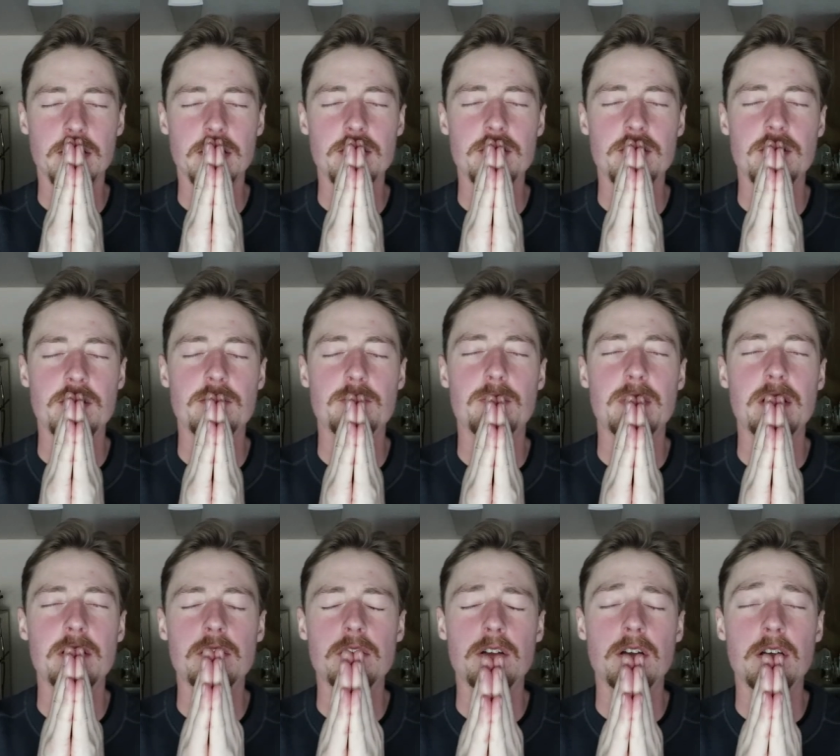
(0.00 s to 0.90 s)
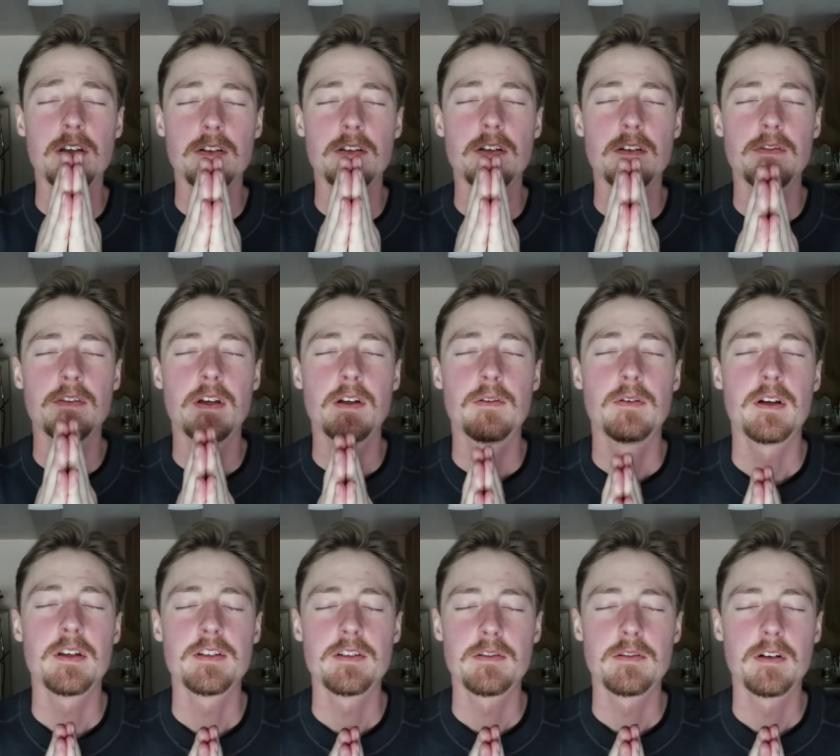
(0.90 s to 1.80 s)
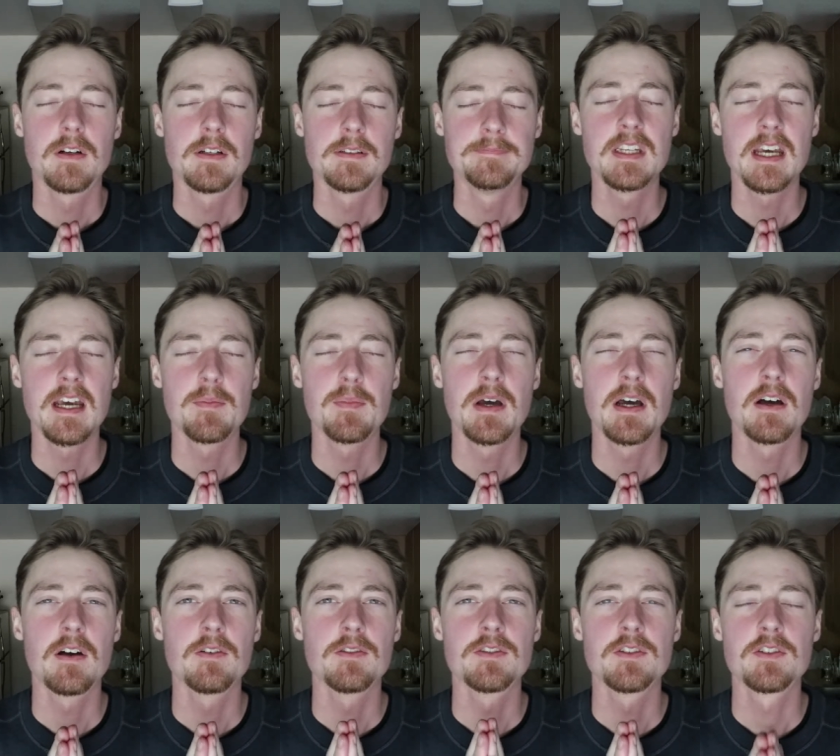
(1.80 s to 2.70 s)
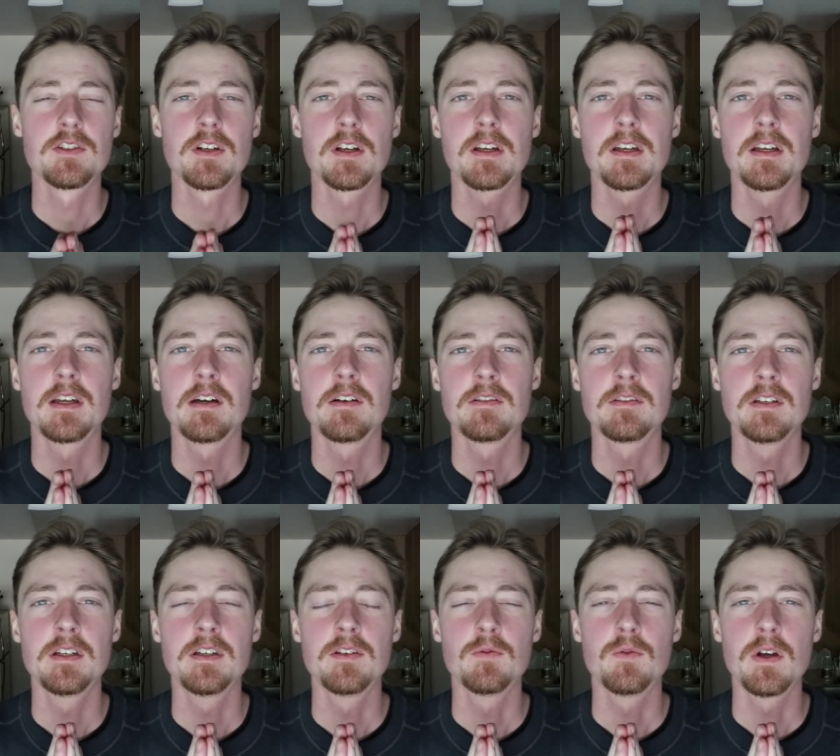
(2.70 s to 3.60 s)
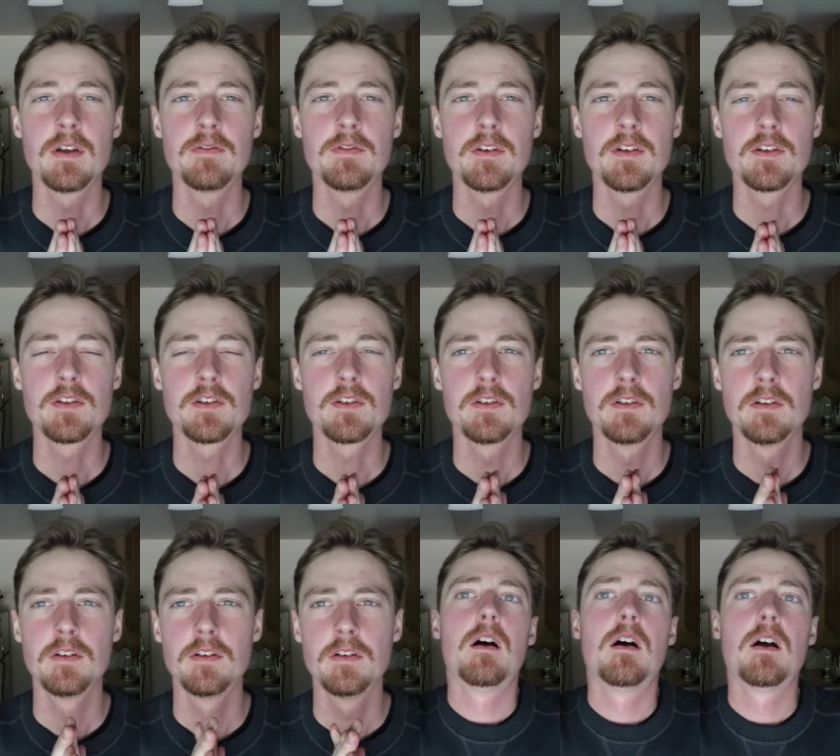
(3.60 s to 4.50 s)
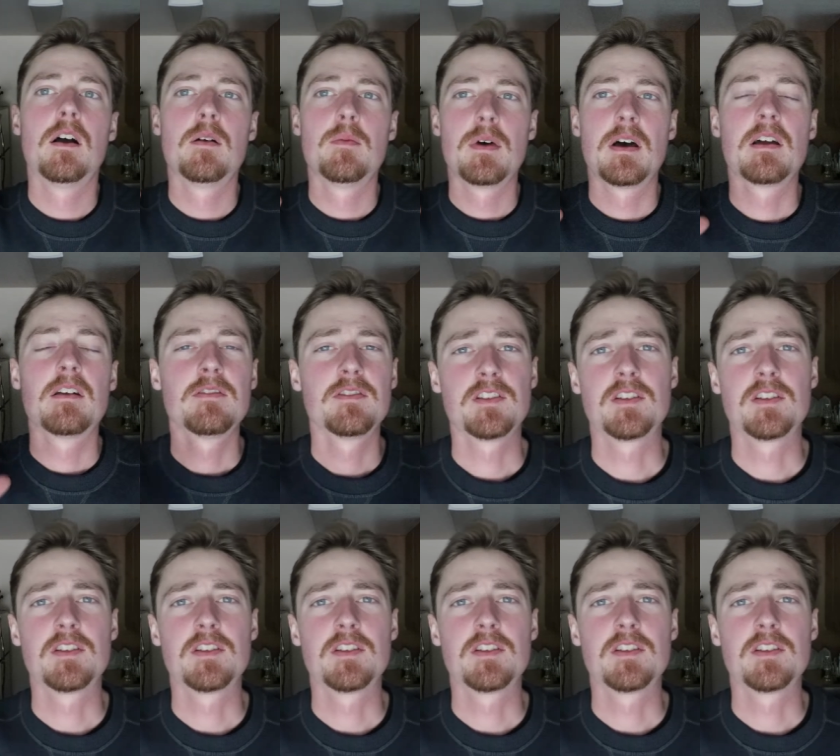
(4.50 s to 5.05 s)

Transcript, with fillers: delicious meal. I love that restaurant. Tap House, check it out in Whitefish. I'm out of